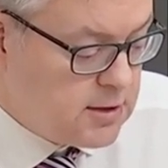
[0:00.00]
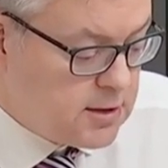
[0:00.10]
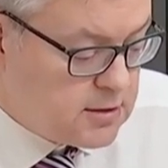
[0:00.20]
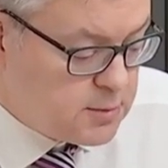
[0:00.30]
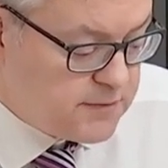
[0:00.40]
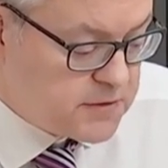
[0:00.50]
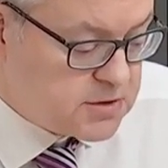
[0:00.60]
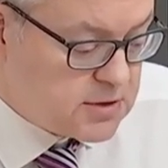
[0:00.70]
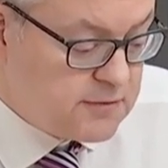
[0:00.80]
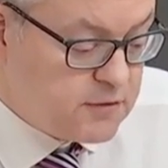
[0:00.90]
in the
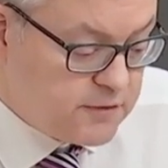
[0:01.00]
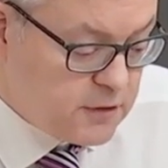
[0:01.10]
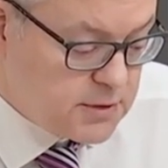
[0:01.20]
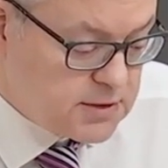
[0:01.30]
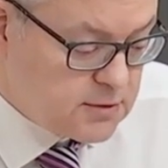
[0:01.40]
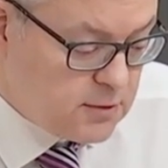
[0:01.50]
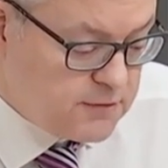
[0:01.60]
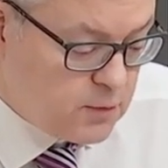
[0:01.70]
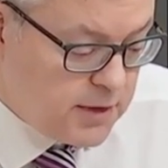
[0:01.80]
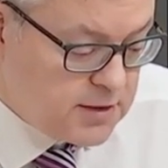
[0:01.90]
provision and fulfilment of
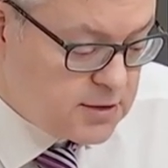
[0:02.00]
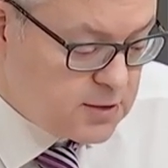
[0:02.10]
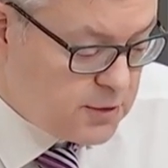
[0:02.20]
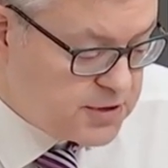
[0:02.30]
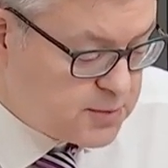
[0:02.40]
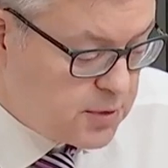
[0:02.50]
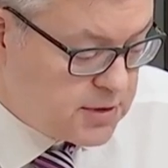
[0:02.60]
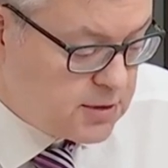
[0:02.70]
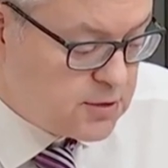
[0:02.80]
the wider corresponding